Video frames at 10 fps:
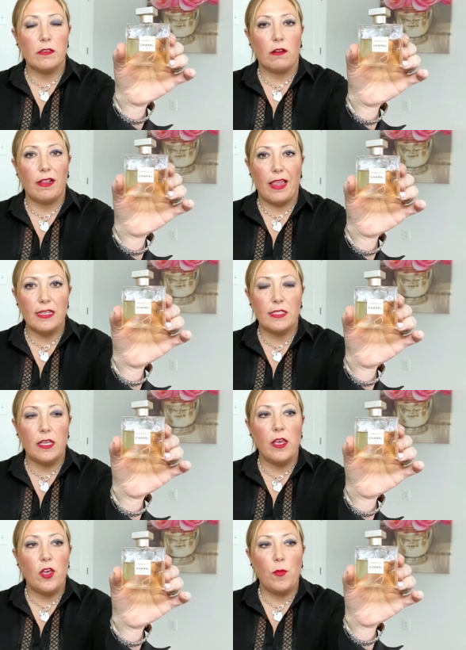not
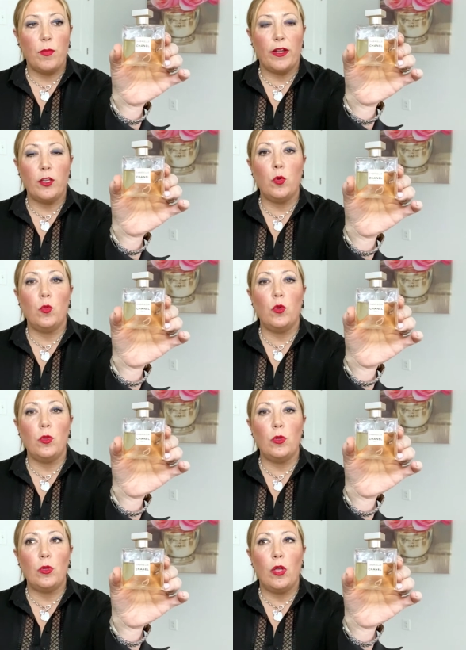classy, but you
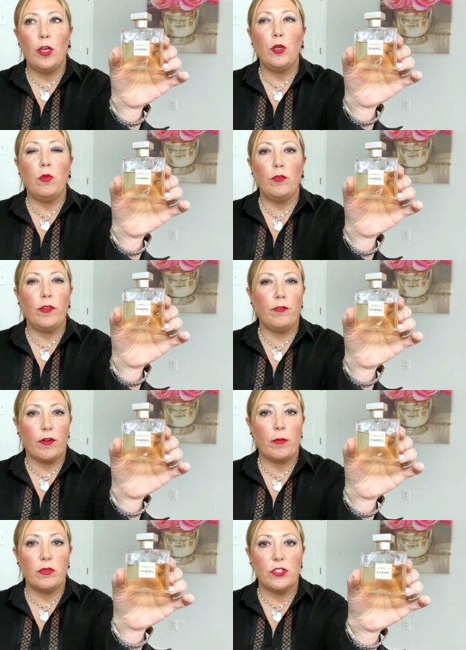will, you will feel
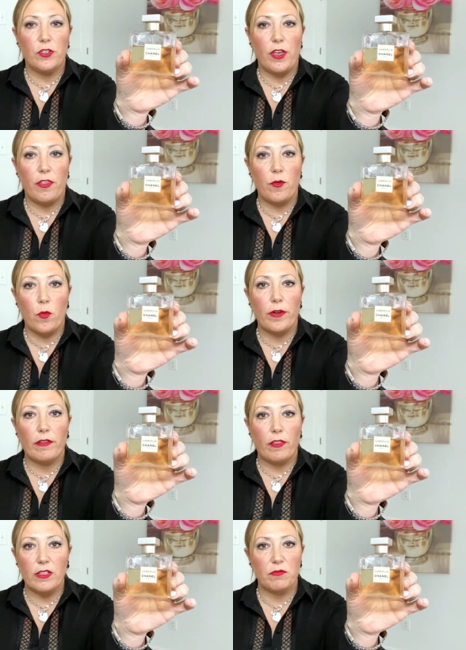very put together wearing
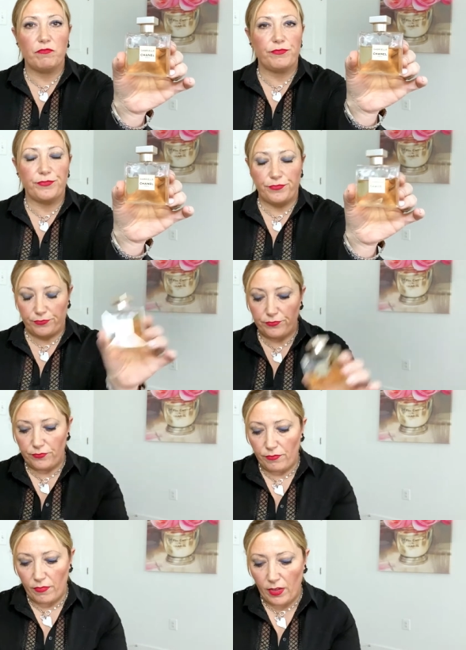this.
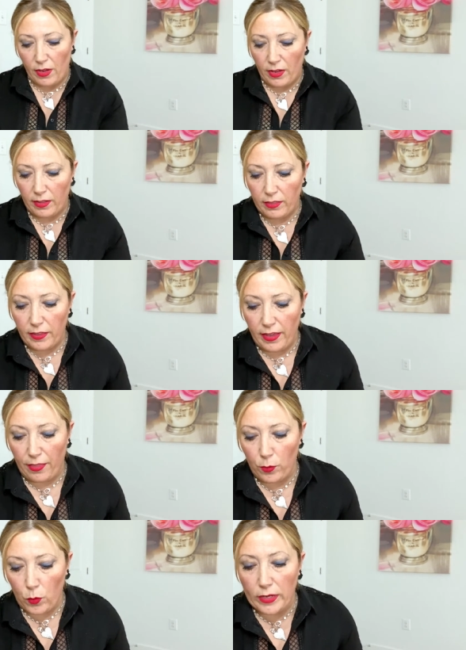The
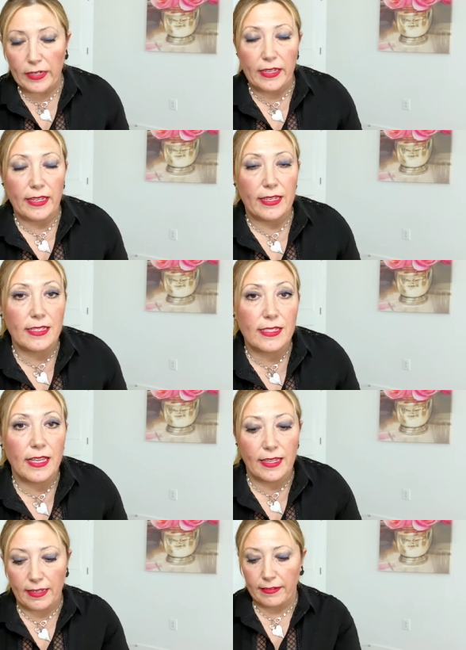other one is
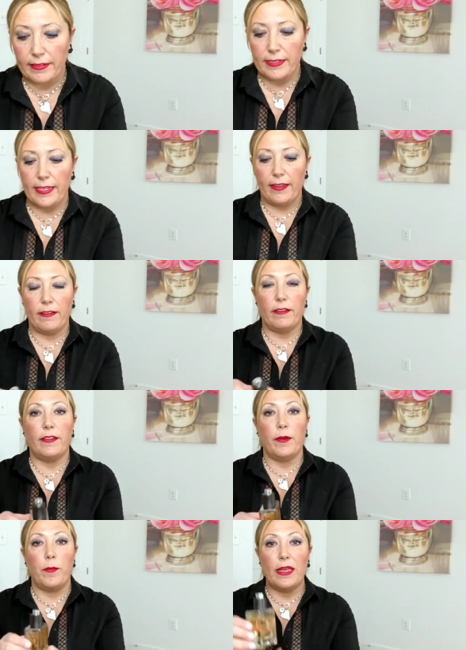Terre
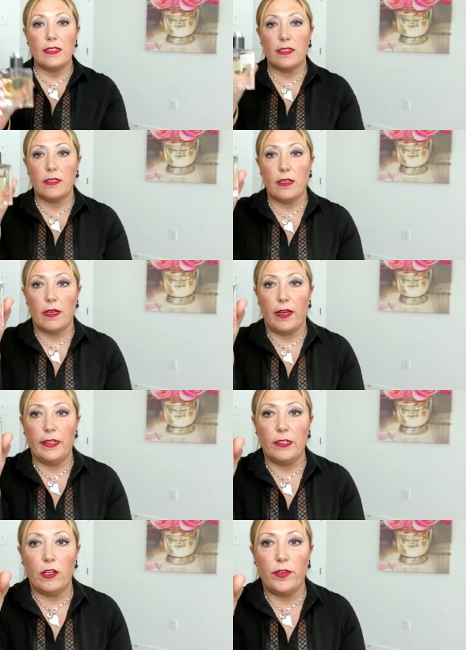d'Hermès. I
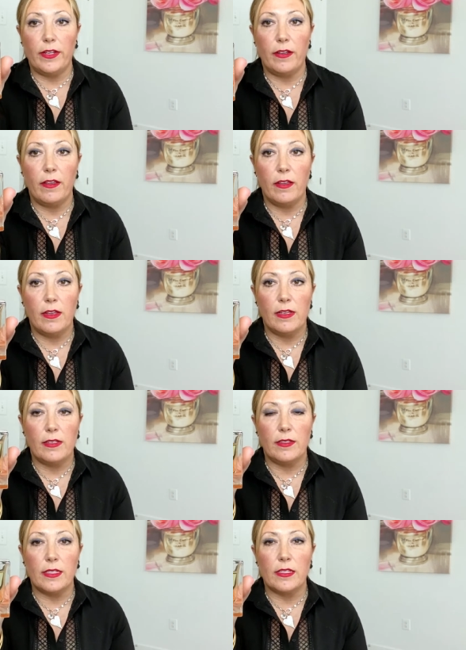love it.
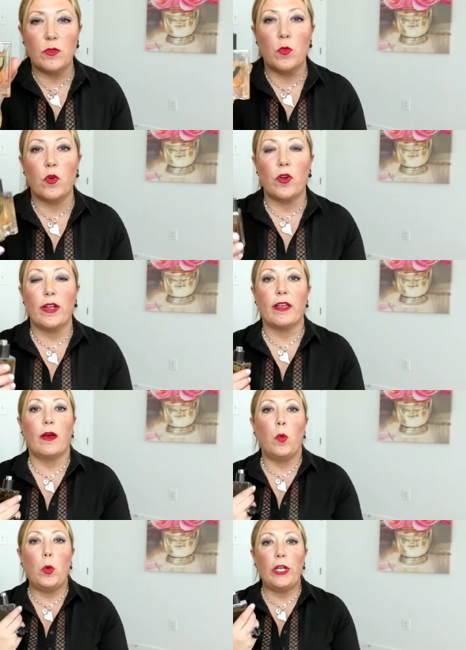This is more like a
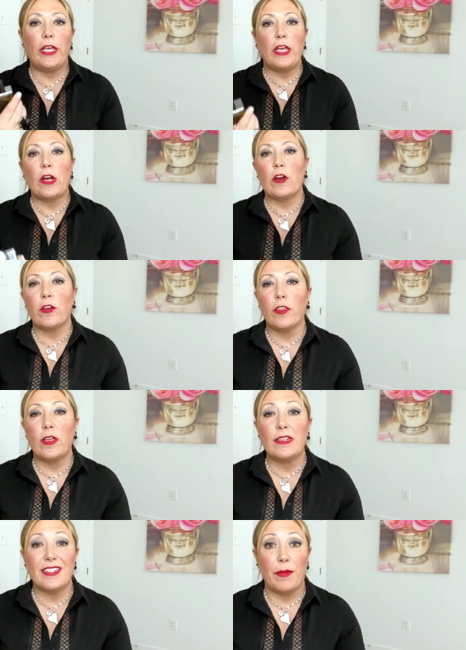woody,
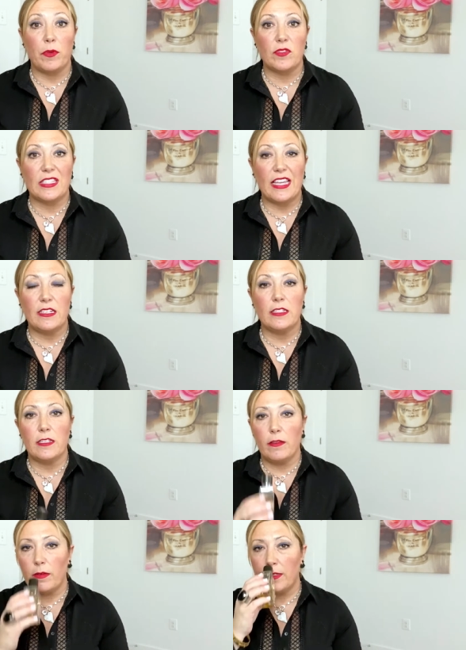earthy type of scent,
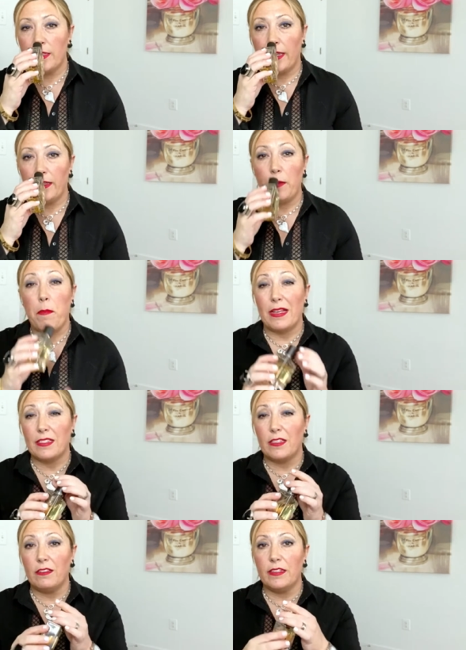slightly
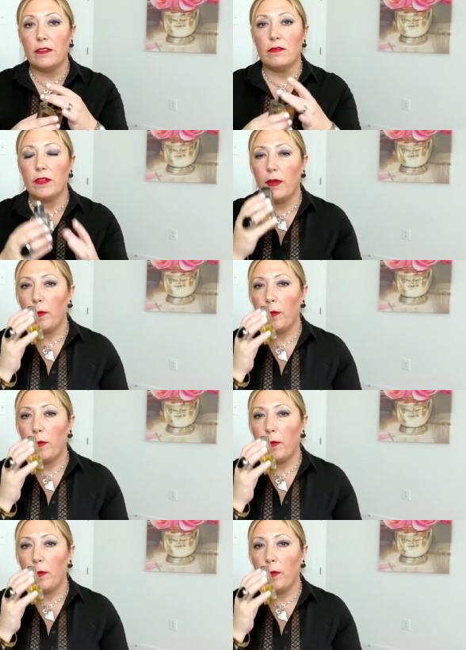masculine,